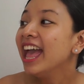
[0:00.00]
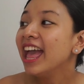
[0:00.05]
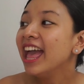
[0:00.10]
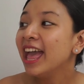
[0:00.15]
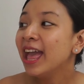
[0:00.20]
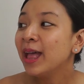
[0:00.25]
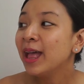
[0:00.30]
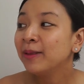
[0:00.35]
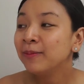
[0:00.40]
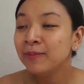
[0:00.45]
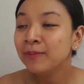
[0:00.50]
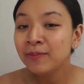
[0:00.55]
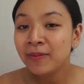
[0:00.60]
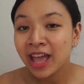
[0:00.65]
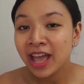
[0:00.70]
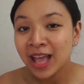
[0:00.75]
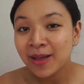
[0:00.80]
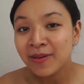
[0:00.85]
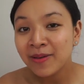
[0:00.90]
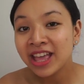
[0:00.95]
And
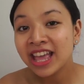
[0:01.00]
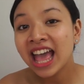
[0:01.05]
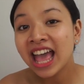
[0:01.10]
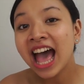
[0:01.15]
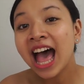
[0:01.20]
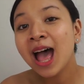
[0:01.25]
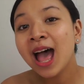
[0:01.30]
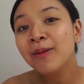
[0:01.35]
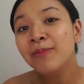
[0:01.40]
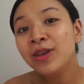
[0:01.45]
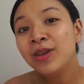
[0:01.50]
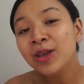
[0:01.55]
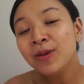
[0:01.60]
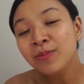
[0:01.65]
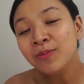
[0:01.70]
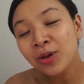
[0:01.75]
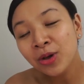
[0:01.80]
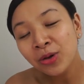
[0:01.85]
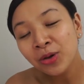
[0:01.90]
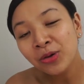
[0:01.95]
baby, I'll
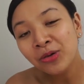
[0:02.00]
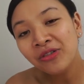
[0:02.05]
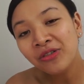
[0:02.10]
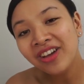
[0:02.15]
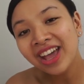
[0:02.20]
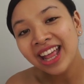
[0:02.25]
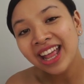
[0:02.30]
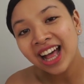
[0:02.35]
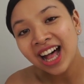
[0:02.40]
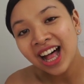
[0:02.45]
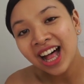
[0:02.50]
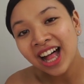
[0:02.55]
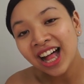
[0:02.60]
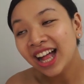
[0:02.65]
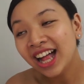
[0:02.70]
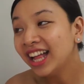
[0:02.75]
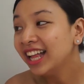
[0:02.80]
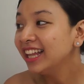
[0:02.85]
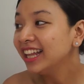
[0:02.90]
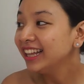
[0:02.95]
be moving
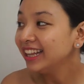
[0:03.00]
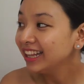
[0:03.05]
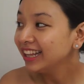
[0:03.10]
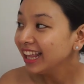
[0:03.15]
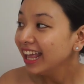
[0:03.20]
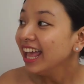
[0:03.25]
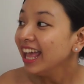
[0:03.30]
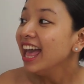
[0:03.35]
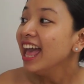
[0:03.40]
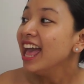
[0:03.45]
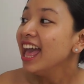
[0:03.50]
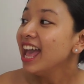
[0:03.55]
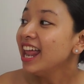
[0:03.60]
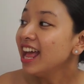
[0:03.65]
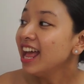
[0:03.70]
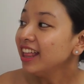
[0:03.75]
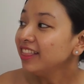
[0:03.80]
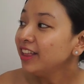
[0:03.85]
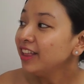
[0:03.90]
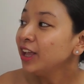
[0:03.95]
on. And
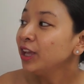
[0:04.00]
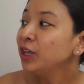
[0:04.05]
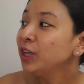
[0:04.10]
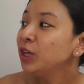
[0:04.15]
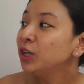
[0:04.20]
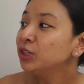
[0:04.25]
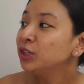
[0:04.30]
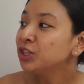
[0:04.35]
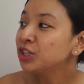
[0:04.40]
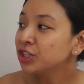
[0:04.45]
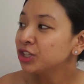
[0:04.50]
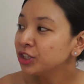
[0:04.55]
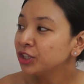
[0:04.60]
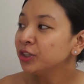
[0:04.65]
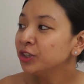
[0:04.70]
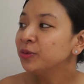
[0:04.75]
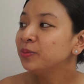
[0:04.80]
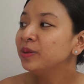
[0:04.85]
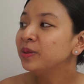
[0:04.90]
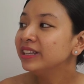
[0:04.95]
I think you
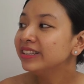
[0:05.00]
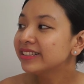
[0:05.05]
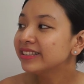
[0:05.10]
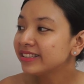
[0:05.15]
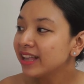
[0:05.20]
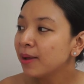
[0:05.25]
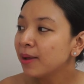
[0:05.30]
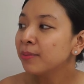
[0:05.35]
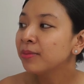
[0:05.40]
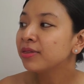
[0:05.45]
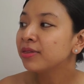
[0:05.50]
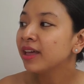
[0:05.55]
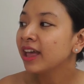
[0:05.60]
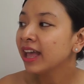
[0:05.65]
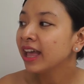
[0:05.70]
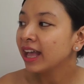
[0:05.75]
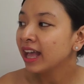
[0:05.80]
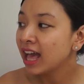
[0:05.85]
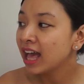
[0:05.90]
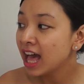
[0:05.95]
should be
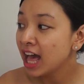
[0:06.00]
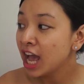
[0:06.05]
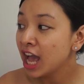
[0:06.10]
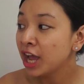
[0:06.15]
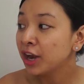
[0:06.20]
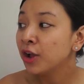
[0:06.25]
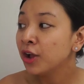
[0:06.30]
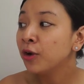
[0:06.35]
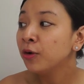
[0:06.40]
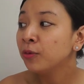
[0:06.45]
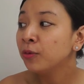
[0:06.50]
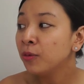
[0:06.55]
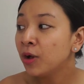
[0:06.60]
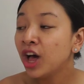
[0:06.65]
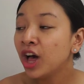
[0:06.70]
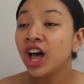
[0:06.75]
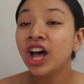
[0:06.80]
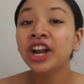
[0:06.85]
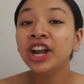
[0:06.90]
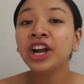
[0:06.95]
something I don't
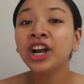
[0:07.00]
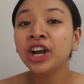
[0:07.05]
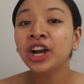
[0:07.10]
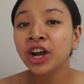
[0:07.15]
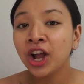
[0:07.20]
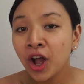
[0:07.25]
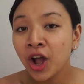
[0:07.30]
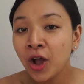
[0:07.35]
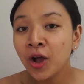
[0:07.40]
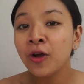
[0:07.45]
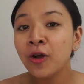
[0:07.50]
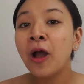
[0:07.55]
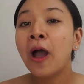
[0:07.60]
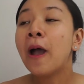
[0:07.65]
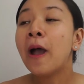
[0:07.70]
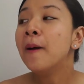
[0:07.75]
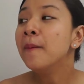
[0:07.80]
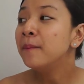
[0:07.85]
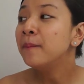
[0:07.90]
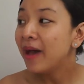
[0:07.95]
wanna hold
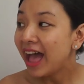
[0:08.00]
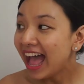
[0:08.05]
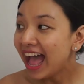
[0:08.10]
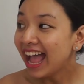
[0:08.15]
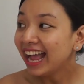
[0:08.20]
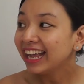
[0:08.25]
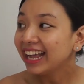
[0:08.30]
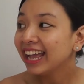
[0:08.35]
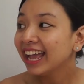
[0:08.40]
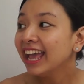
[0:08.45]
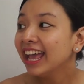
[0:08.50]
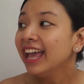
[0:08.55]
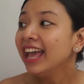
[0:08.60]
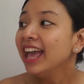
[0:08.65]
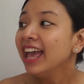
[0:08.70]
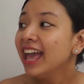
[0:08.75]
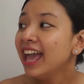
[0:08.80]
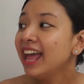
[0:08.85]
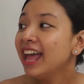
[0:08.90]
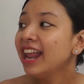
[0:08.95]
back.
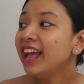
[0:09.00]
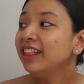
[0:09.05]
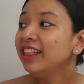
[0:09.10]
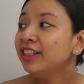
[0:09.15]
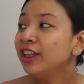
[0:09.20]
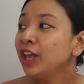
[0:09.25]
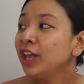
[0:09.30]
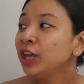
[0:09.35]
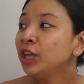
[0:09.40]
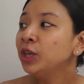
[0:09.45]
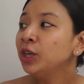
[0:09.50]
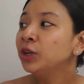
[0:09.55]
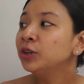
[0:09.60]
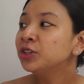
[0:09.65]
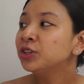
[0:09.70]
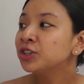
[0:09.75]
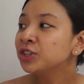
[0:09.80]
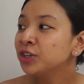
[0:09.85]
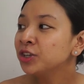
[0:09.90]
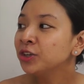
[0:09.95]
And I think you
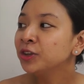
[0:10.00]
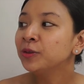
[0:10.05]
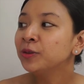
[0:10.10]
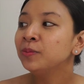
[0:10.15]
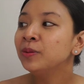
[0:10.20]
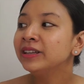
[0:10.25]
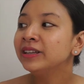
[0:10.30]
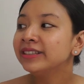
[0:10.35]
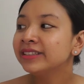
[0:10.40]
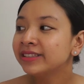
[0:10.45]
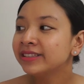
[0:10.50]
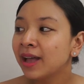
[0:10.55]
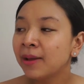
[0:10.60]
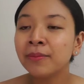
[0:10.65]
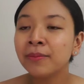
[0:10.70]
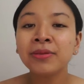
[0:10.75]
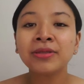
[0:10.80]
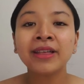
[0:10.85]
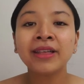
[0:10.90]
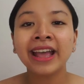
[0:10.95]
should be
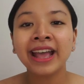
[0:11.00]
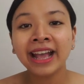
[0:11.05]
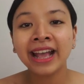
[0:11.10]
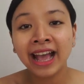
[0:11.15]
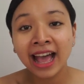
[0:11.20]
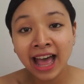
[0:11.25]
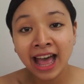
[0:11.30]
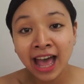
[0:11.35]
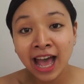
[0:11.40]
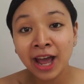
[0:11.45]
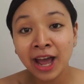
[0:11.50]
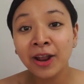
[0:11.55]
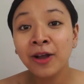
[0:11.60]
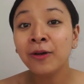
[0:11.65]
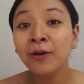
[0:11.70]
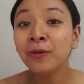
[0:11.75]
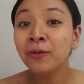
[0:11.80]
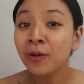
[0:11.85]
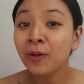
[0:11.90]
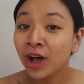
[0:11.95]
something I
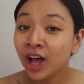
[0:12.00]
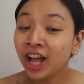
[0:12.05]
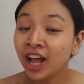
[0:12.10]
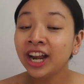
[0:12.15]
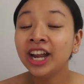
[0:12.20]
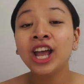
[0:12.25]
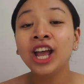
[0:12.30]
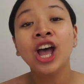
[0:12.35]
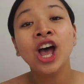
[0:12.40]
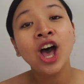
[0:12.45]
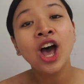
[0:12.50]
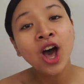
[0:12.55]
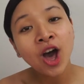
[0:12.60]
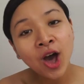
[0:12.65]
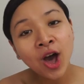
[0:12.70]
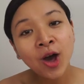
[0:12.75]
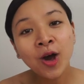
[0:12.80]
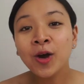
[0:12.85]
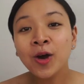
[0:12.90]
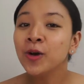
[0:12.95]
don't wanna
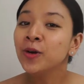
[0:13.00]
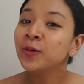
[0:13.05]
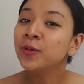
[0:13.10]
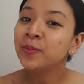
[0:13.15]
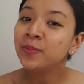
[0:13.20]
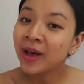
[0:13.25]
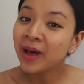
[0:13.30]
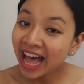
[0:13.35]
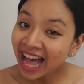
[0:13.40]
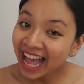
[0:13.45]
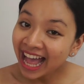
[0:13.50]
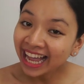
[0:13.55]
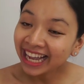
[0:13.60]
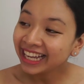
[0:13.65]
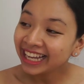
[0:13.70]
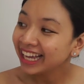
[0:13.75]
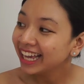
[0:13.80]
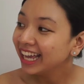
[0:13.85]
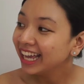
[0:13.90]
hold back.